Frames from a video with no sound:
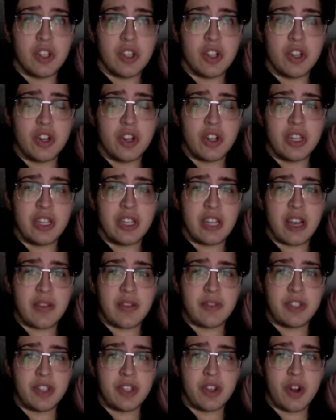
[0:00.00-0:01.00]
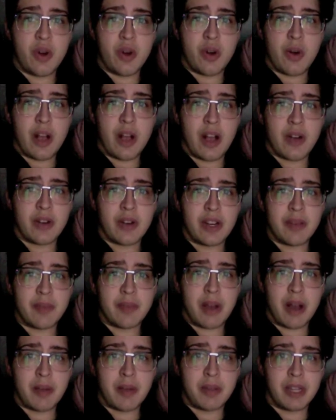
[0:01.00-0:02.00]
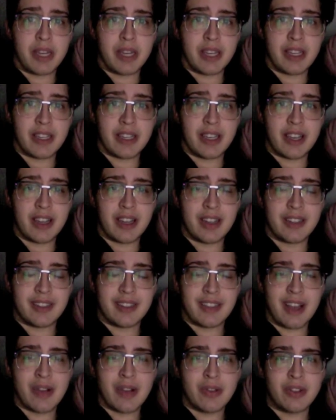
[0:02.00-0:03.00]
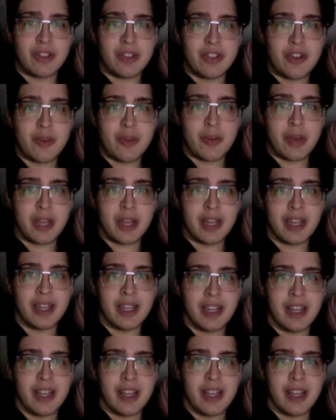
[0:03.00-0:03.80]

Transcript: good enough to go out in public. And it sounds stupid.